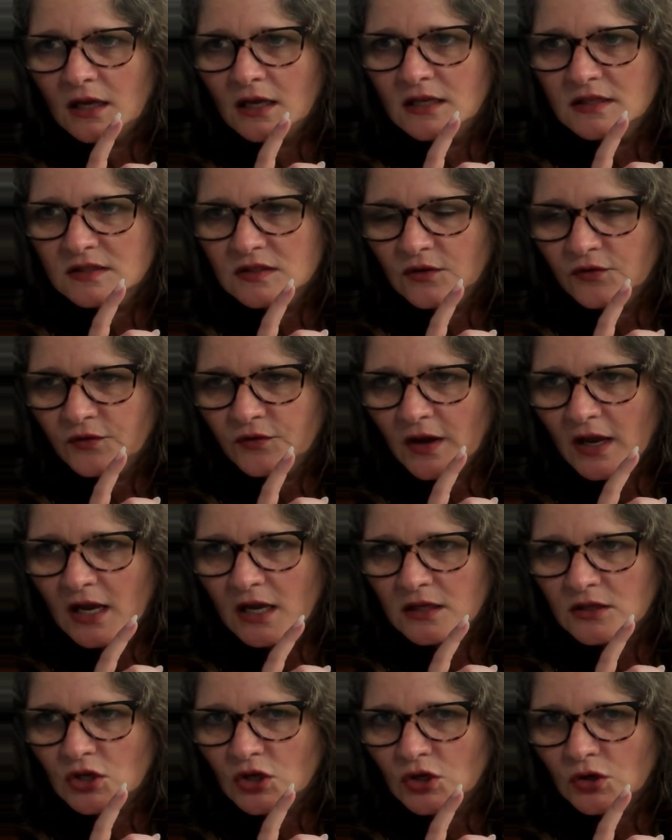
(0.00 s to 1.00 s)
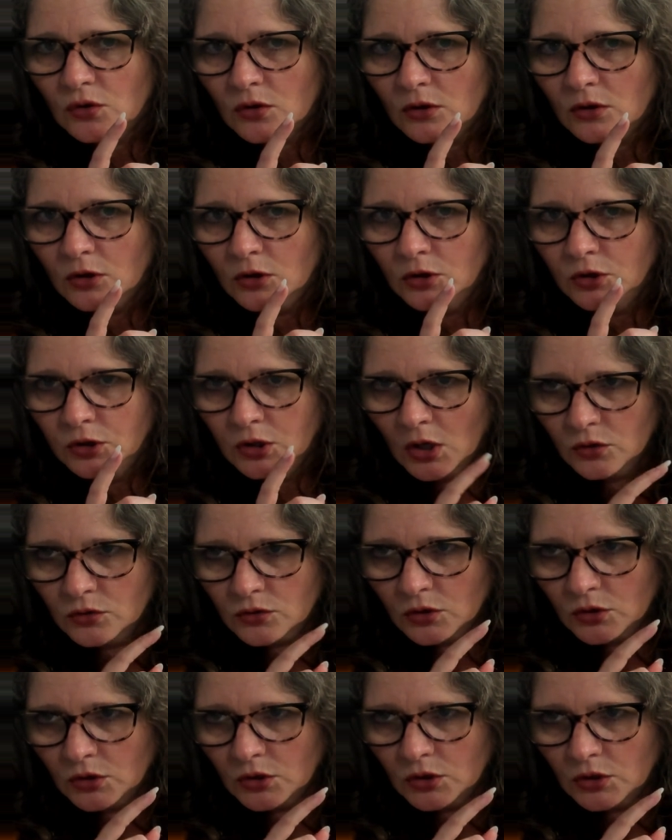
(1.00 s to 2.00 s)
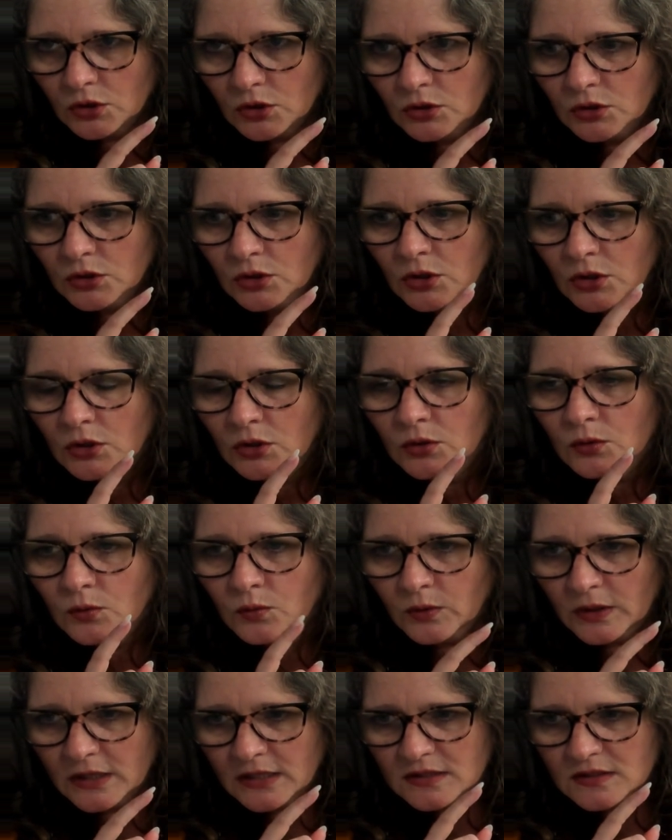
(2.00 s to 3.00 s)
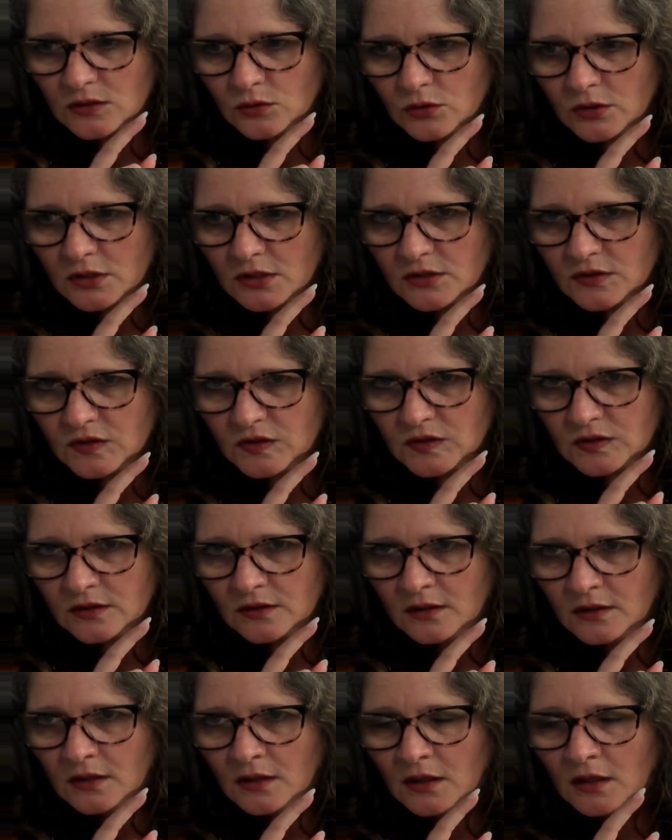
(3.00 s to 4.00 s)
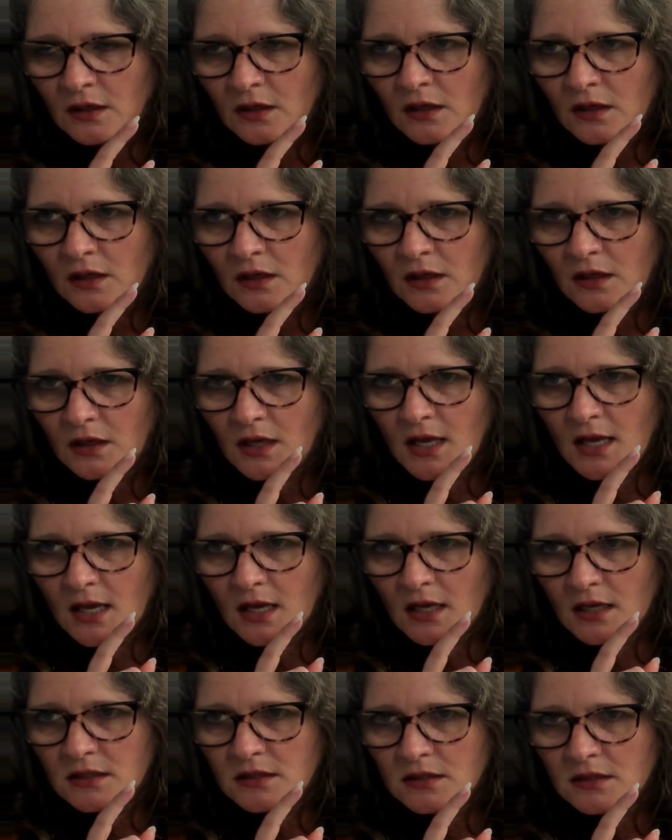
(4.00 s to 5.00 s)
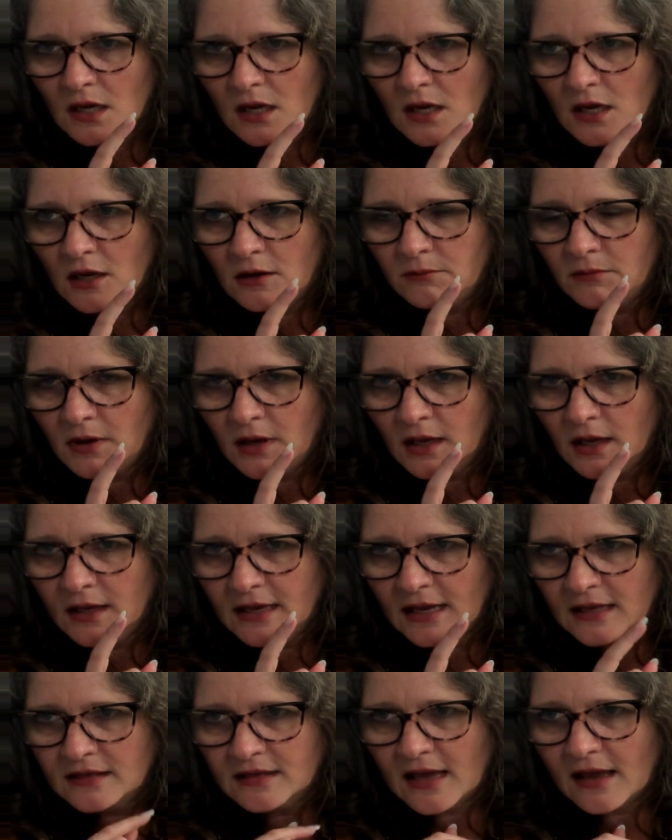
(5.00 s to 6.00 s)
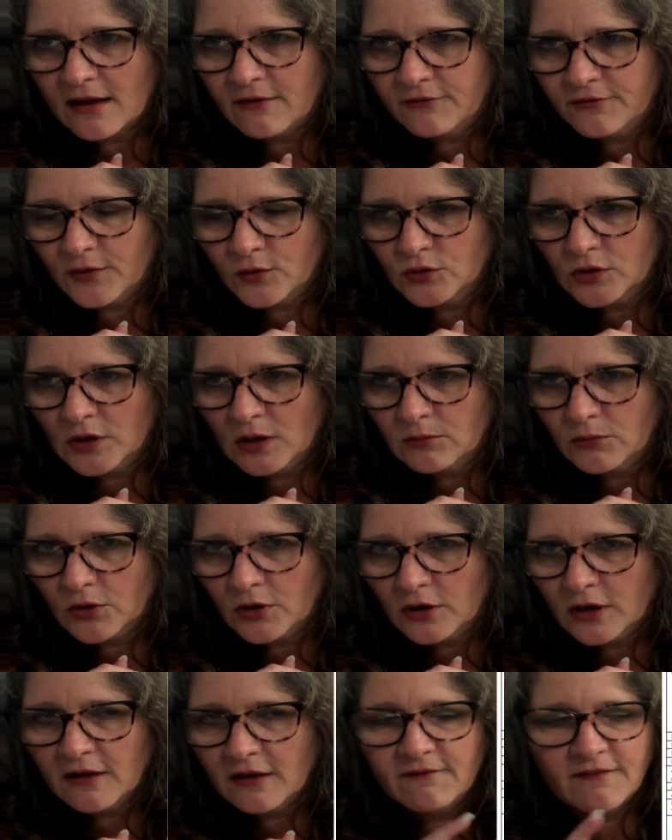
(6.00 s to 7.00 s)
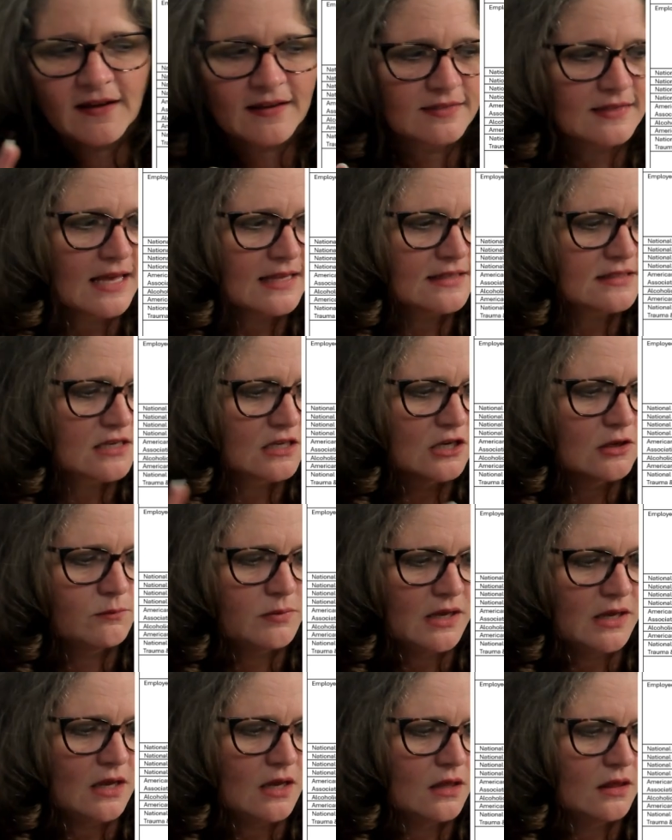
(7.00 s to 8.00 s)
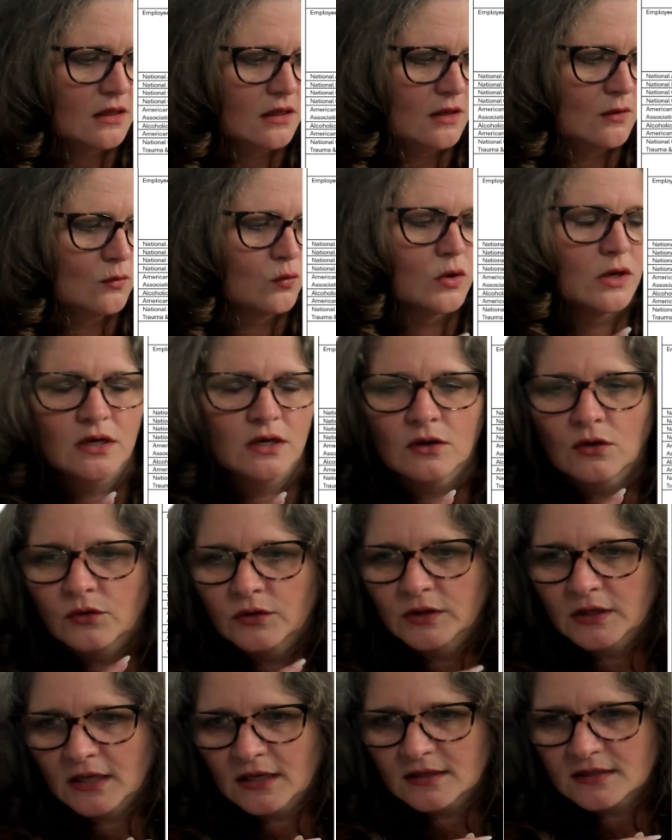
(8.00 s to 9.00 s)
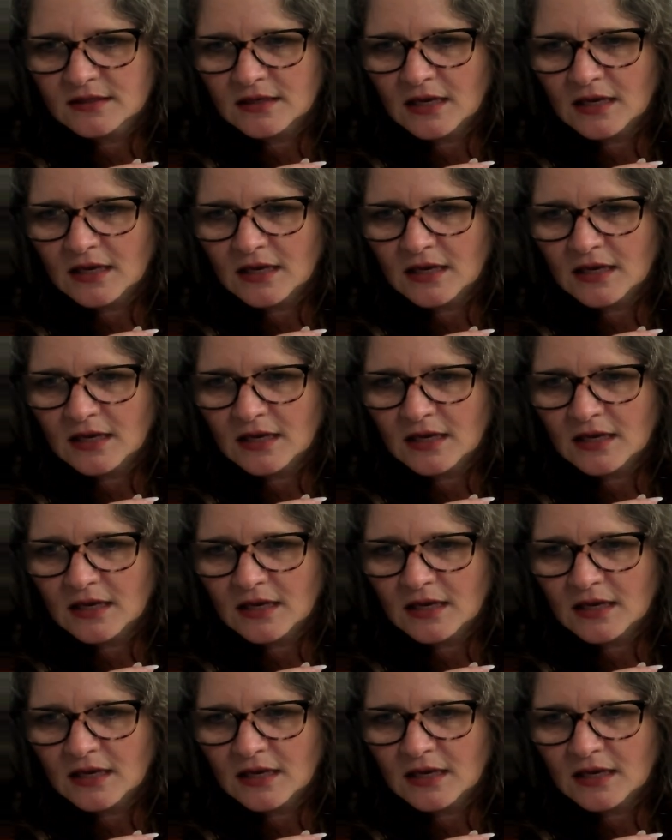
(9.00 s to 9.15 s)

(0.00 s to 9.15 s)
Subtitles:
is to find your local resource and get that phone number. In fact, that's going to be the one and only